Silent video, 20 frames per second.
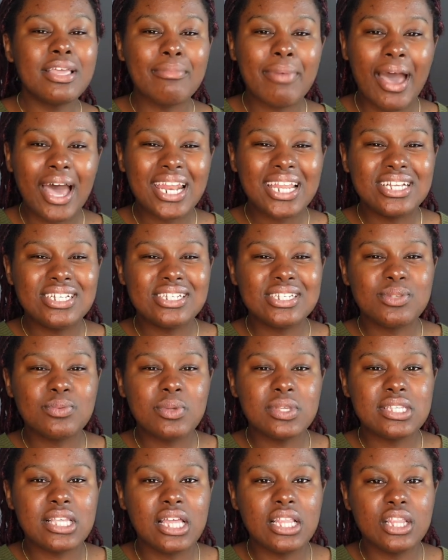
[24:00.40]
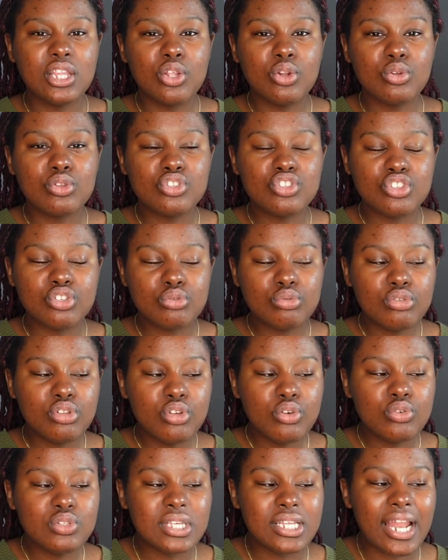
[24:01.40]
about it just was a little too
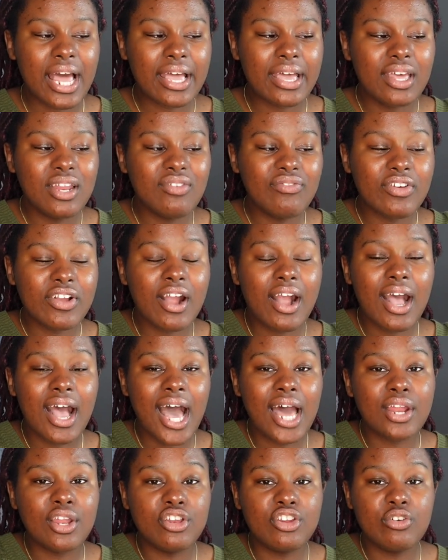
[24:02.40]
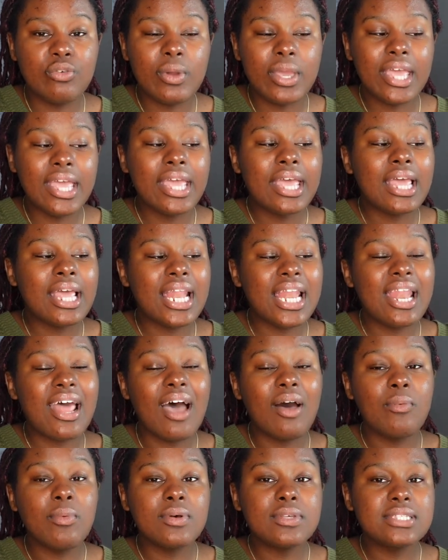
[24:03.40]
loose and I couldn't figure out how to do it.
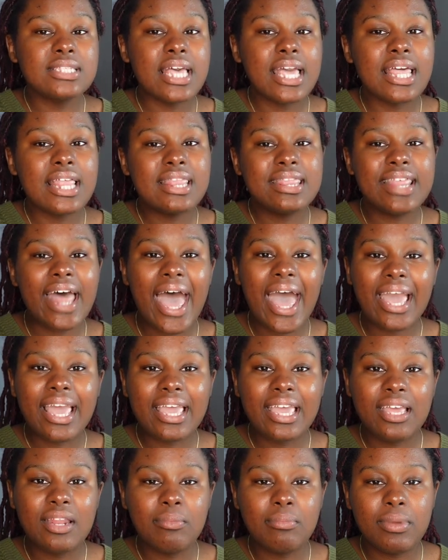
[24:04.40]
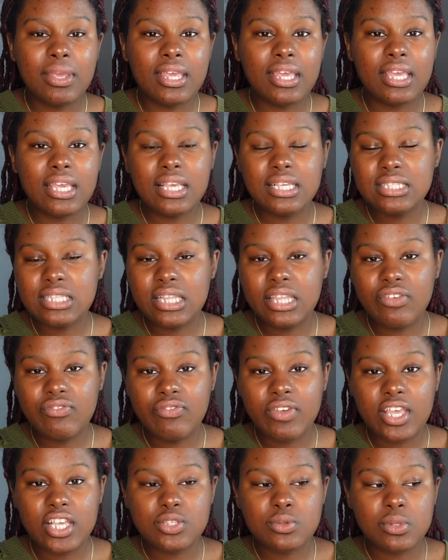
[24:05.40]
Now I will say that can be easily
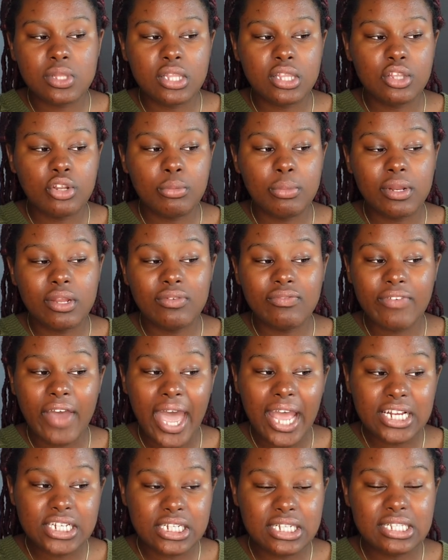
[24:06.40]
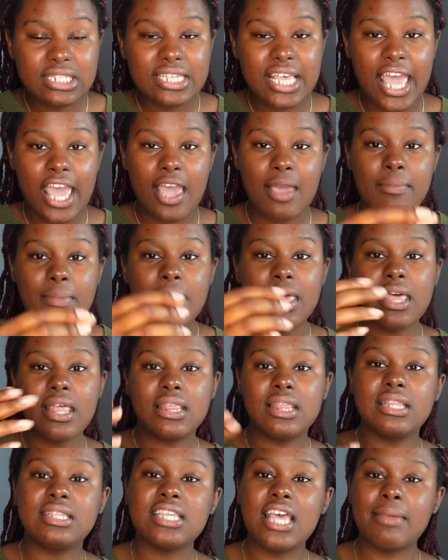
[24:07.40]
fixed with a little bit of fashion tape.
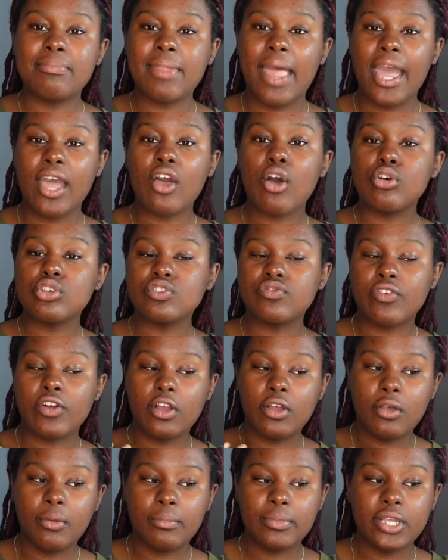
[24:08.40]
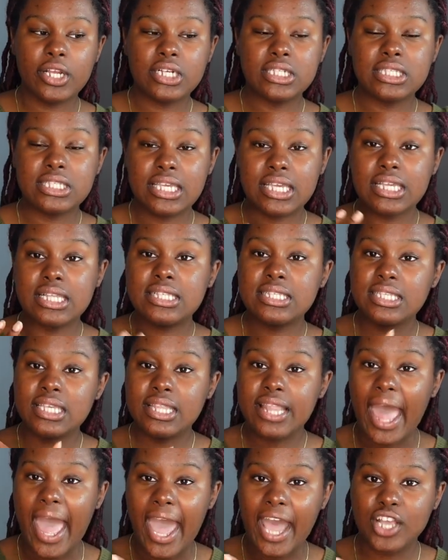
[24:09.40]
The tape that goes from your skin to
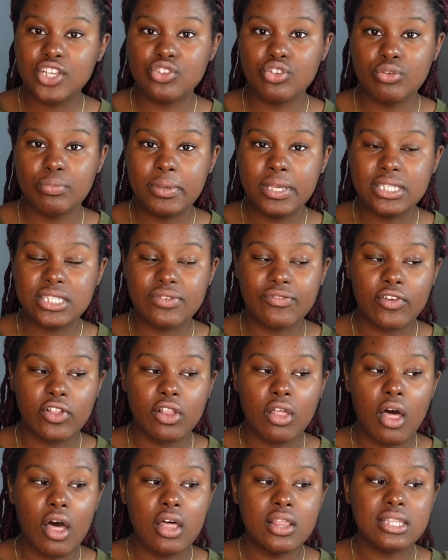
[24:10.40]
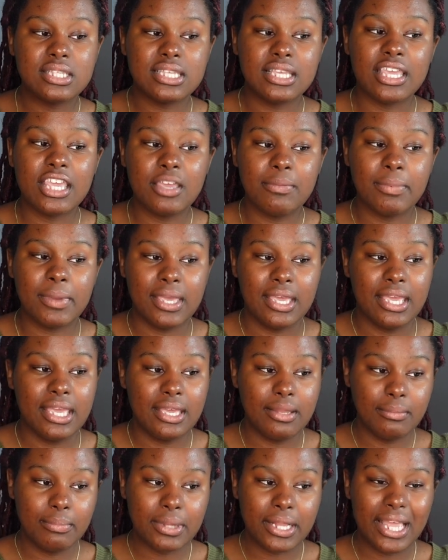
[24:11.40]
the actual piece of cloth to keep it
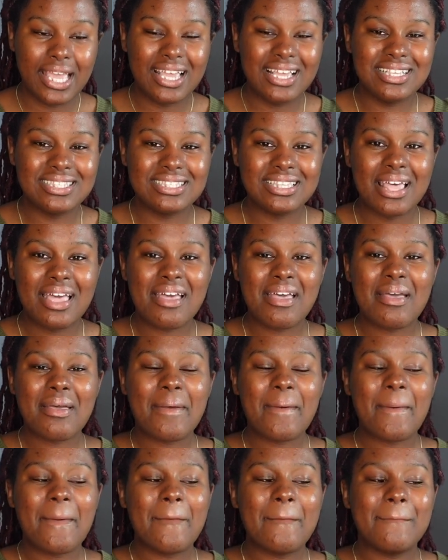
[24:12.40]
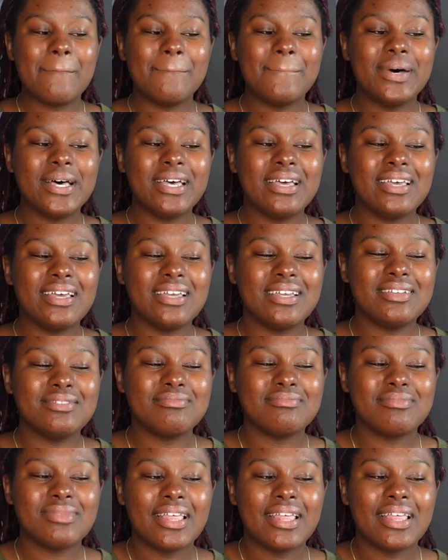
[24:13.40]
in place. But